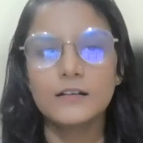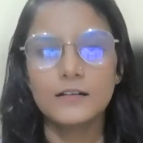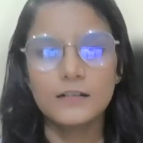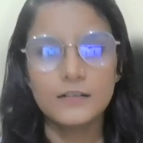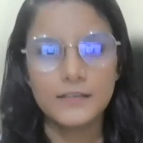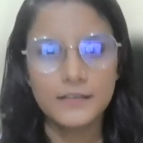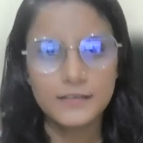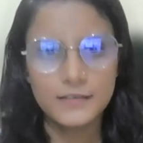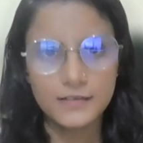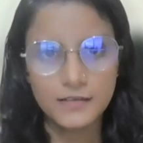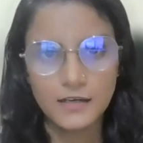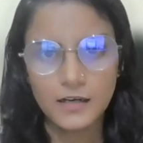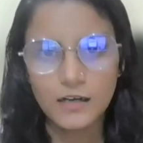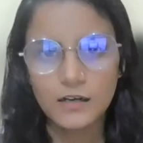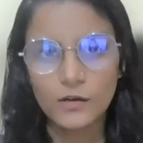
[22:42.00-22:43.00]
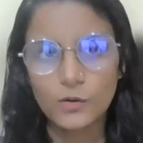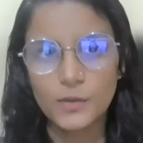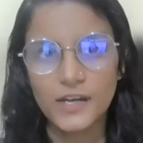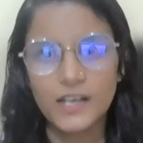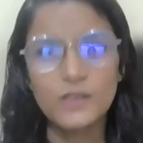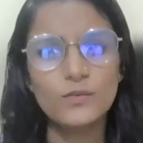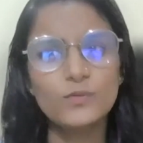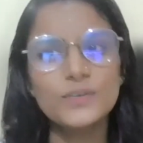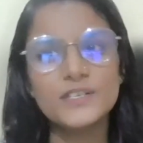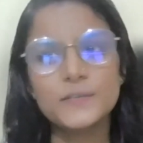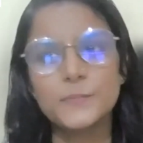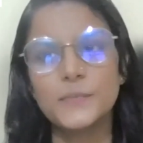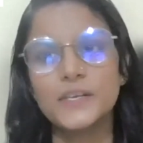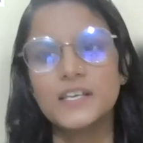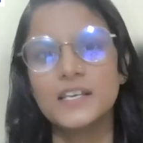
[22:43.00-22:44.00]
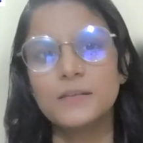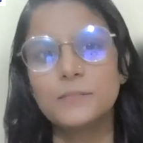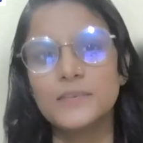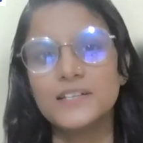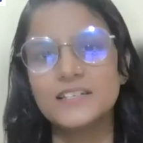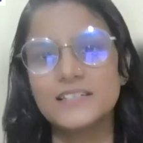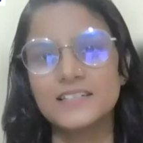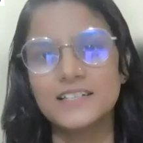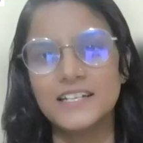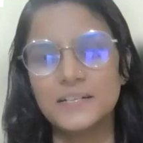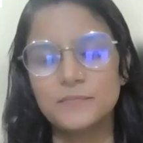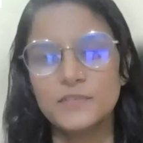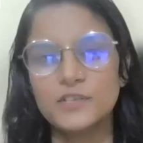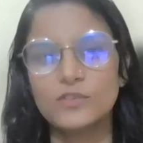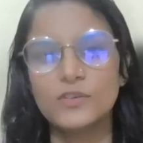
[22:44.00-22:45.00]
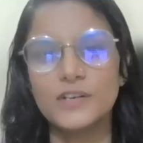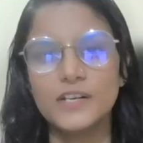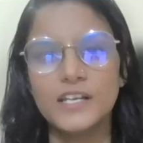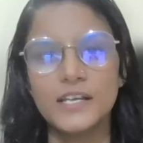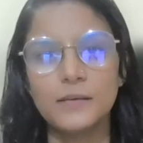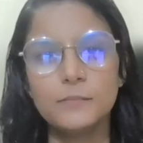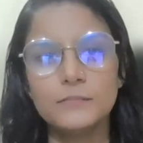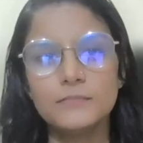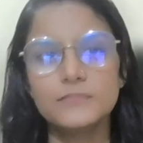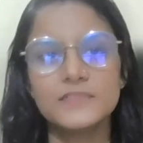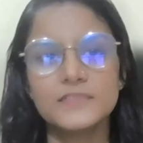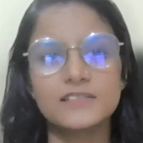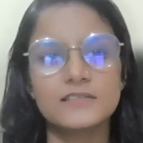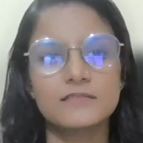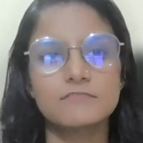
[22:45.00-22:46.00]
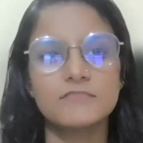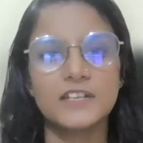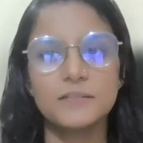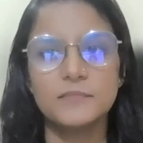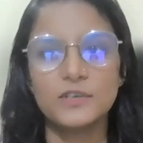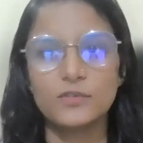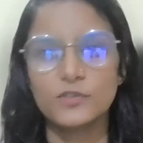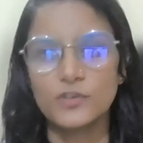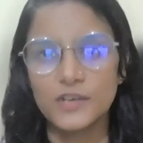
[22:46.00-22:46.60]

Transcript: Yeah, go ahead. Who is speaking? Please let me your name. Just let me know